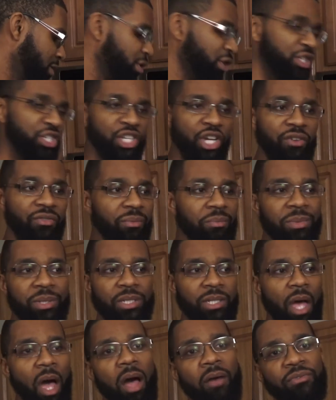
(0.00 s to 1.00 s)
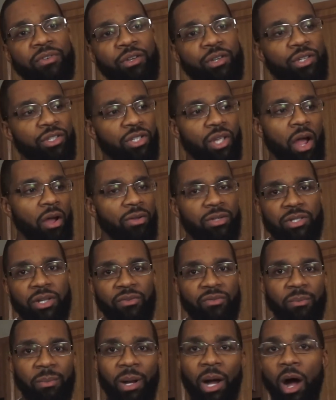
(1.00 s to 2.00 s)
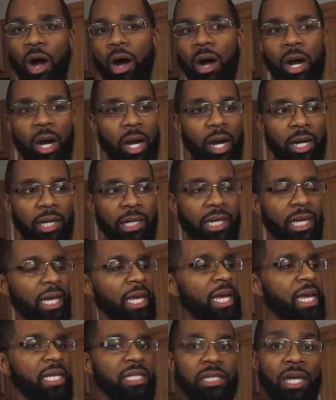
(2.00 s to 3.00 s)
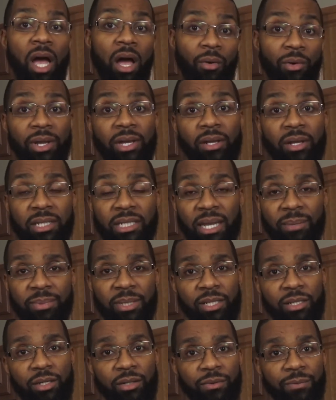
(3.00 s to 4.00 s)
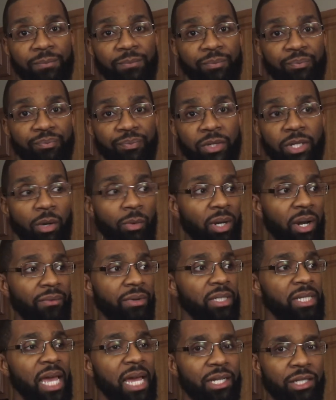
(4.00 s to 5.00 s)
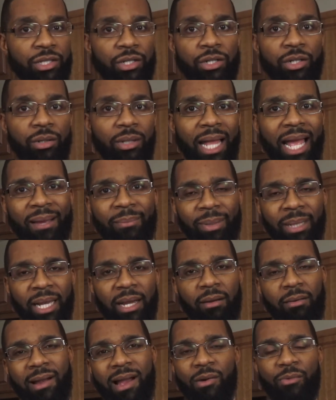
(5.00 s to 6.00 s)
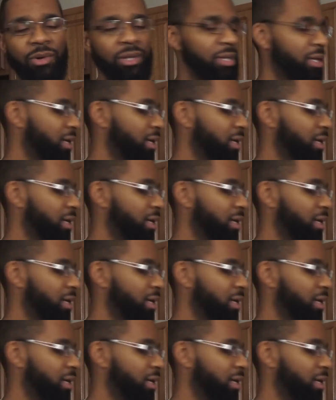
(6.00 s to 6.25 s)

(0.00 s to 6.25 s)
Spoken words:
can serve them soft, you can serve them hard. It's up to you. So whatever texture you like, play around with